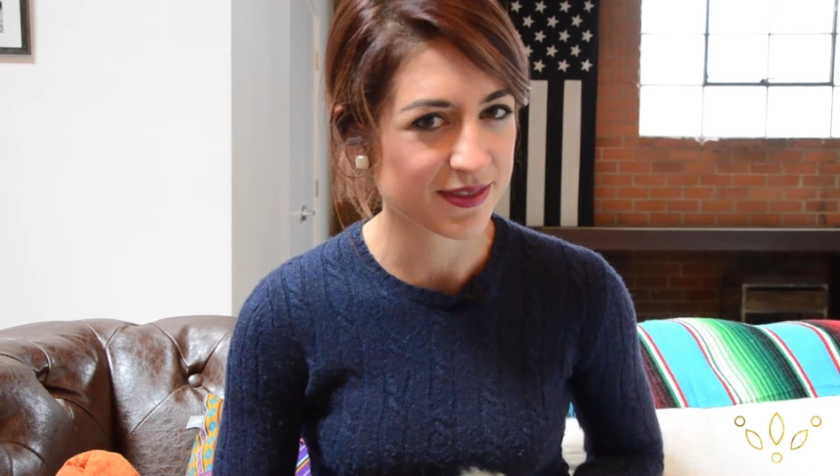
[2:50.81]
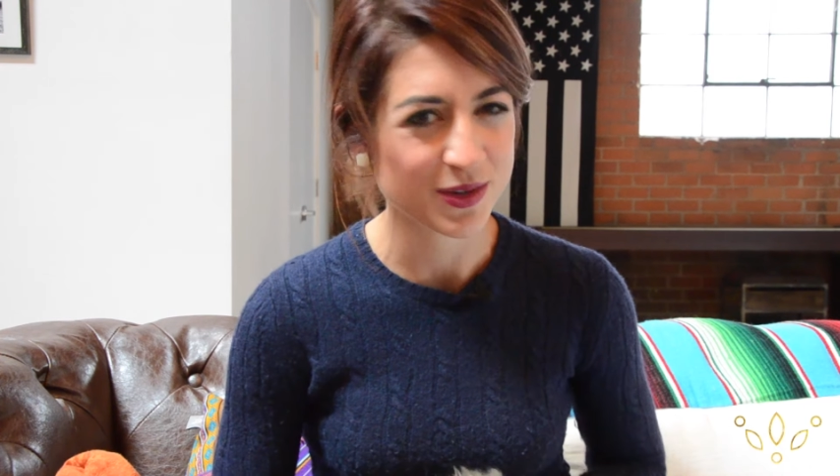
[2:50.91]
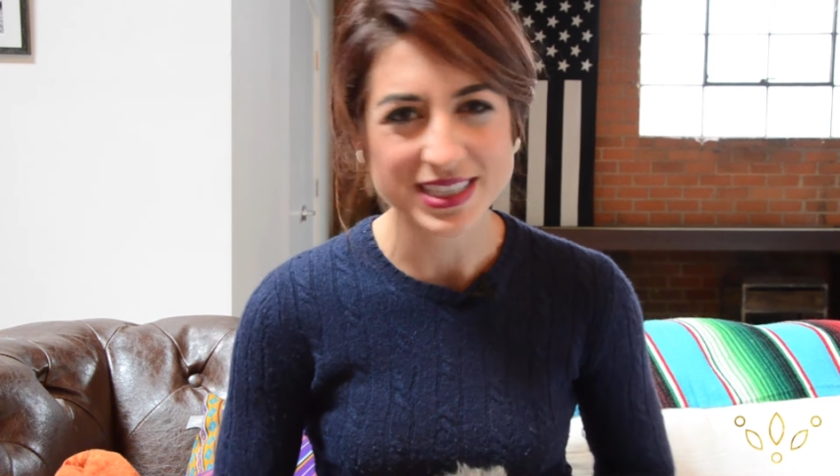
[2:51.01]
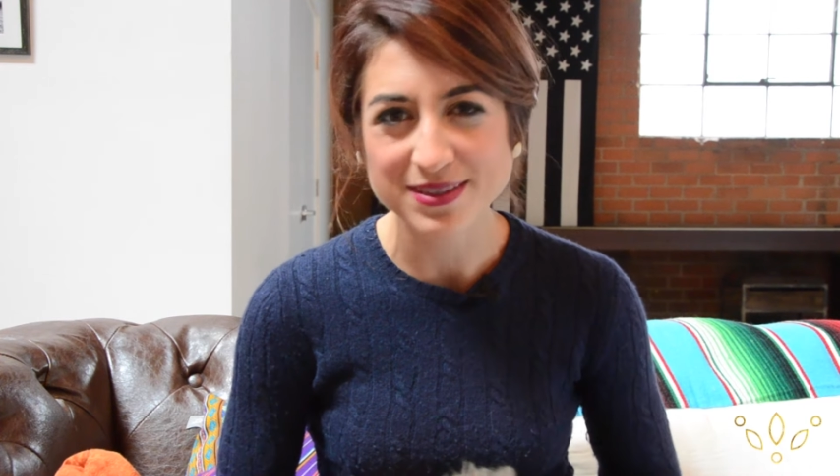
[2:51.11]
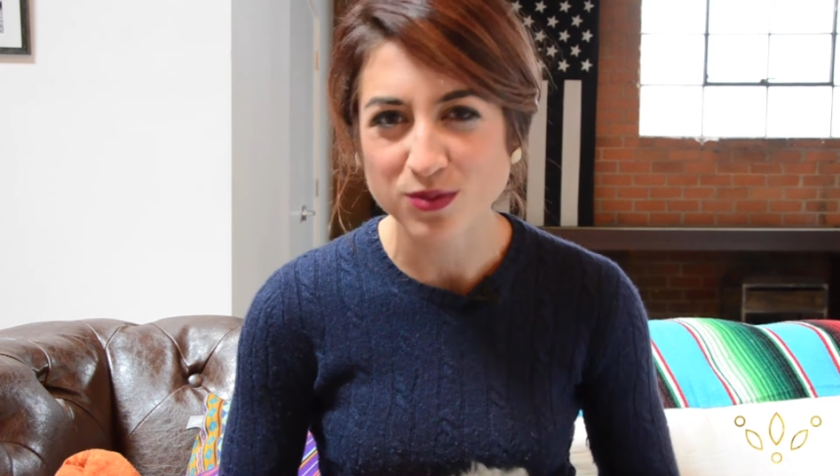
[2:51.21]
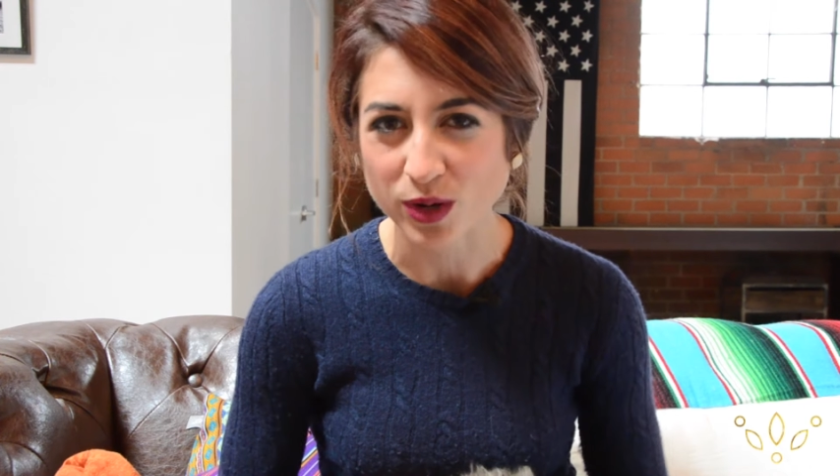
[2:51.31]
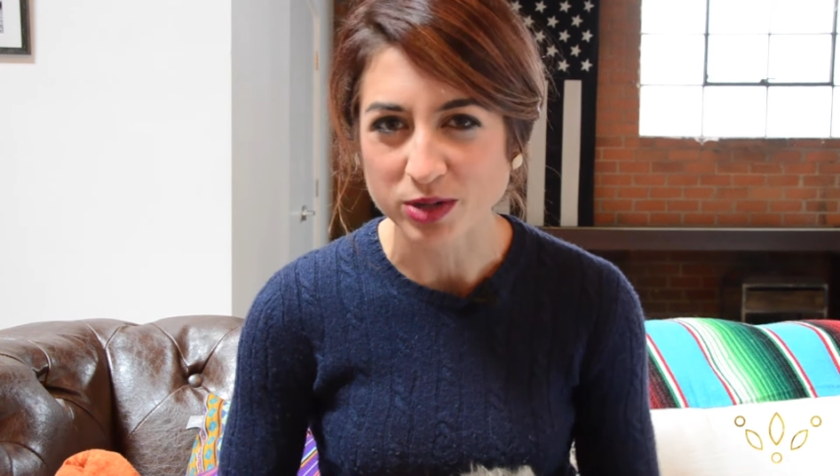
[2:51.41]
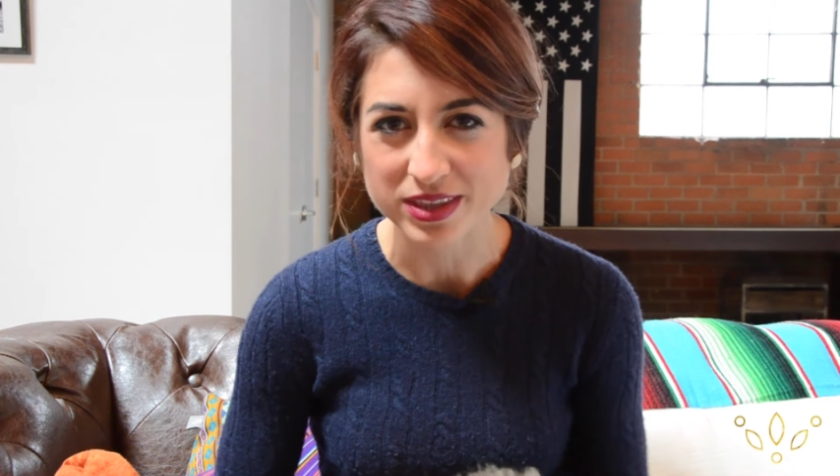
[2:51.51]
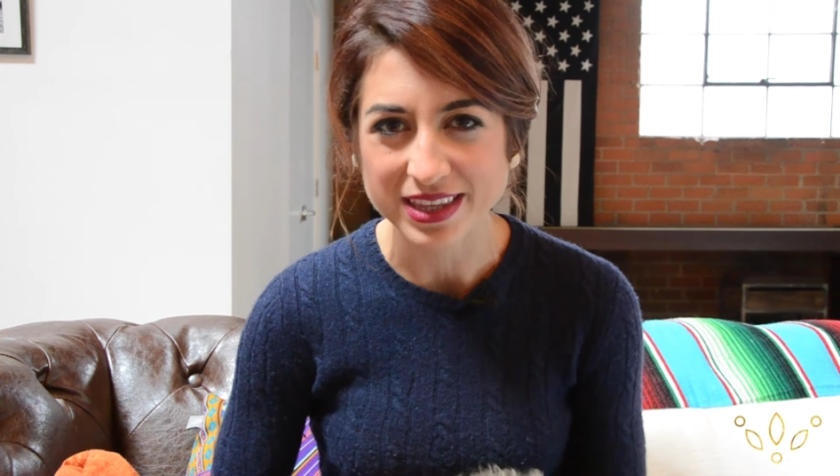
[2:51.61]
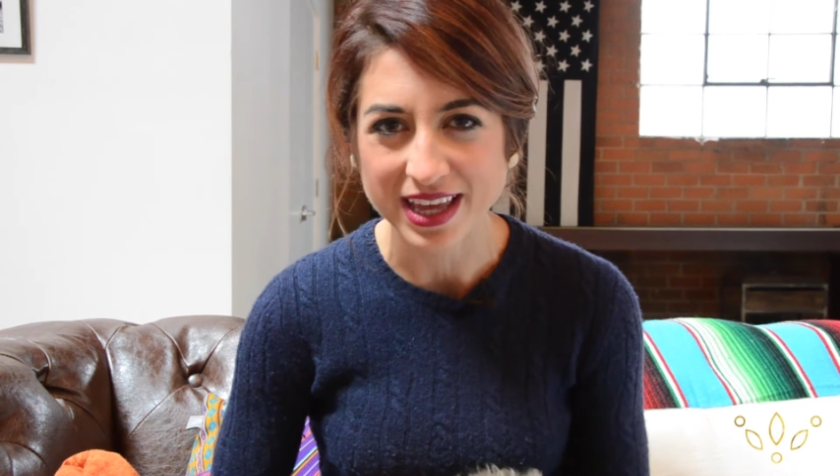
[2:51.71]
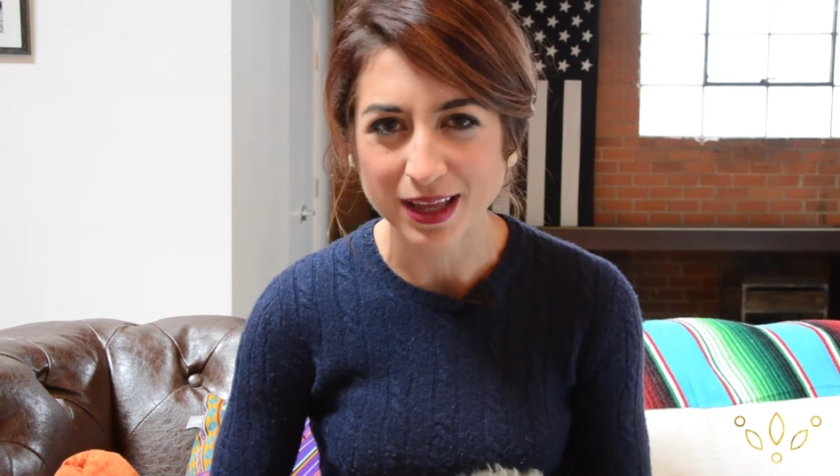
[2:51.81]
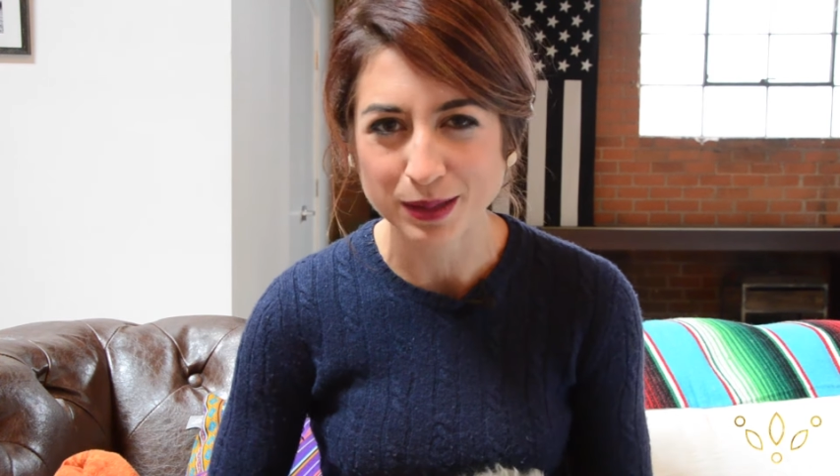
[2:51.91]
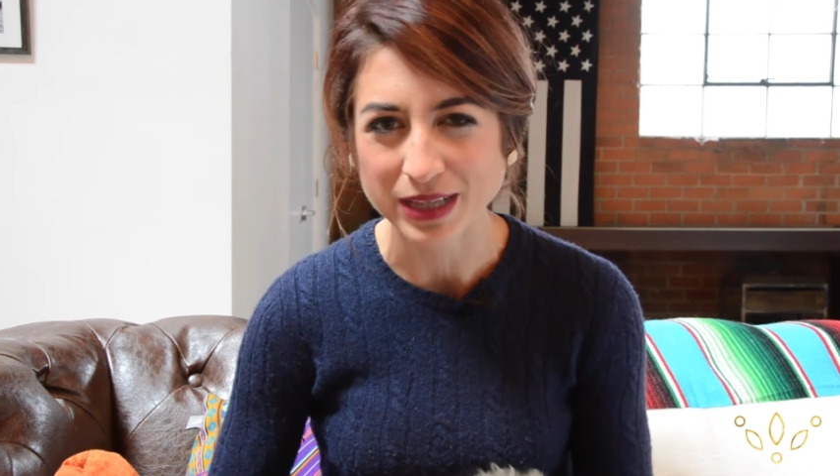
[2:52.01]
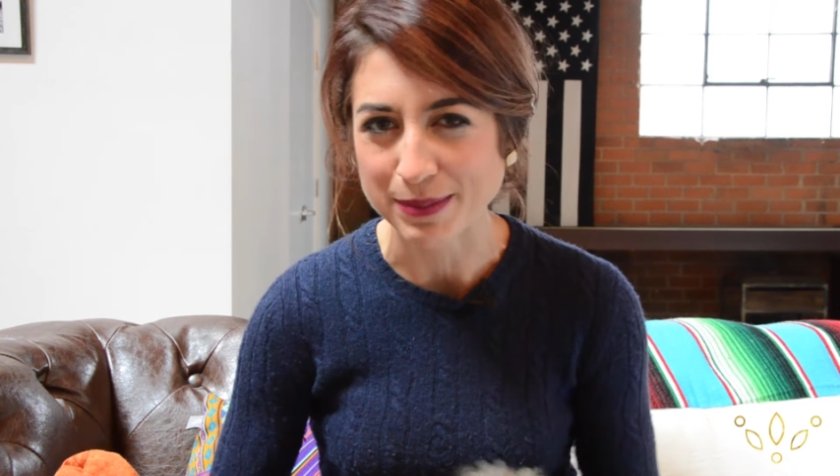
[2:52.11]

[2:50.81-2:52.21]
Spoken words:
If you guys have worked with them,